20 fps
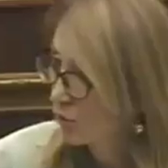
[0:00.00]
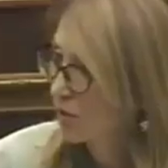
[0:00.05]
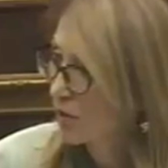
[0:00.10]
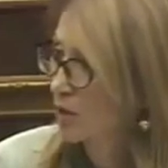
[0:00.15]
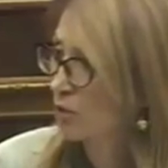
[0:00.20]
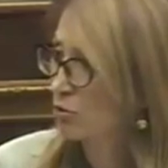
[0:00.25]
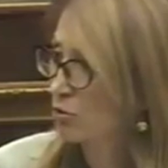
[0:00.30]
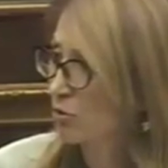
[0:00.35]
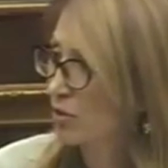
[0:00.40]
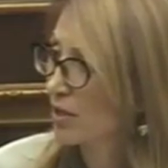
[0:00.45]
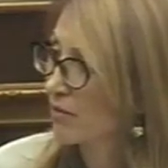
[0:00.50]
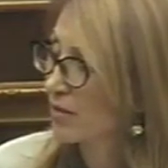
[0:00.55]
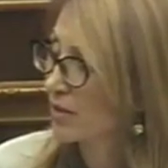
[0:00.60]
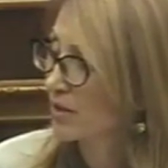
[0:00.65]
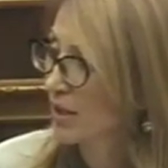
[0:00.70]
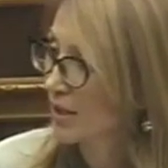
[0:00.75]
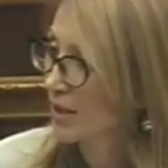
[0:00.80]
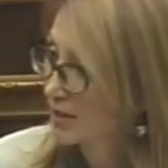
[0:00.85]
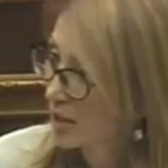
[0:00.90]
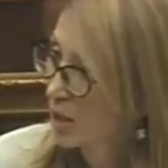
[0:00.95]
to see how
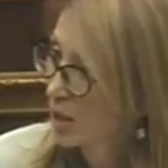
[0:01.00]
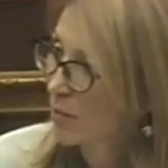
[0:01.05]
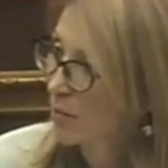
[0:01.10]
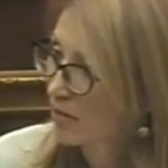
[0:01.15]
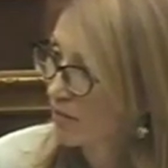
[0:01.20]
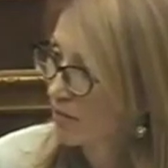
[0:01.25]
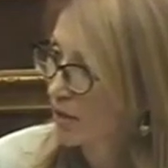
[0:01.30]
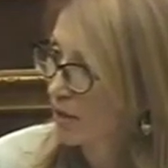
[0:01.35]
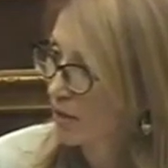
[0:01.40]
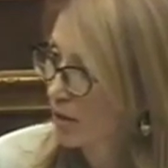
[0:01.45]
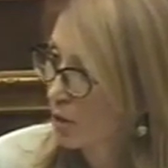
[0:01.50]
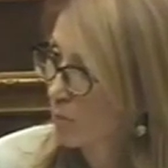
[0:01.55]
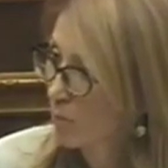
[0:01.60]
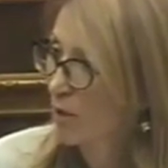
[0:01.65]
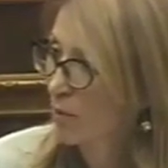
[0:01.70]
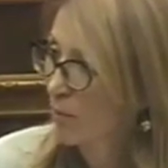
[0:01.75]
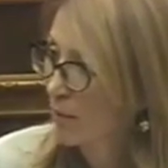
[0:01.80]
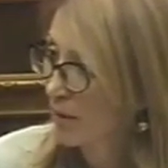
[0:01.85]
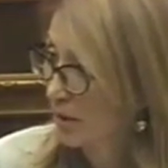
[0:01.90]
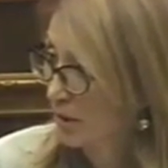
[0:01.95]
efficient a
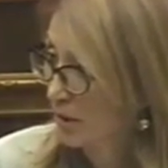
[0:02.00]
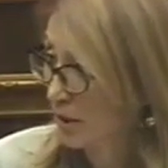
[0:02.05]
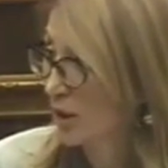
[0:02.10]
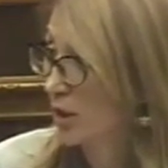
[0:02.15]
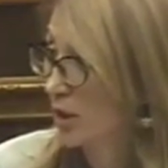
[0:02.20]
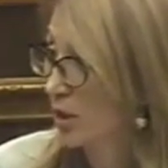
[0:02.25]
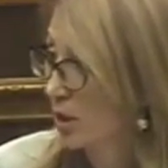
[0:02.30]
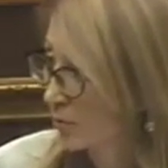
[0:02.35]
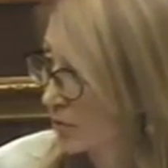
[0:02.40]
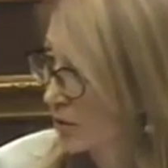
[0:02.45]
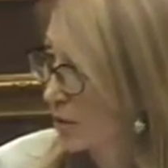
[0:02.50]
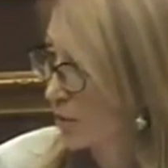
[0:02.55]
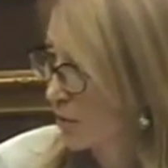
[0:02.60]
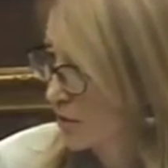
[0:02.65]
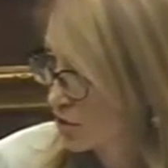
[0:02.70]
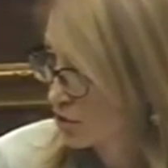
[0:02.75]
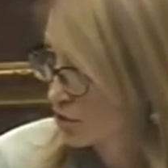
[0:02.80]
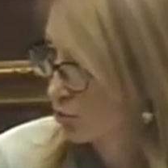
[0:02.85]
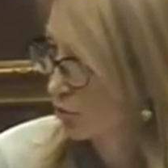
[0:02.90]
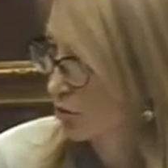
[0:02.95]
certain loan program
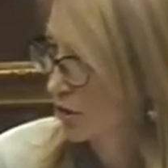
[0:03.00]
is.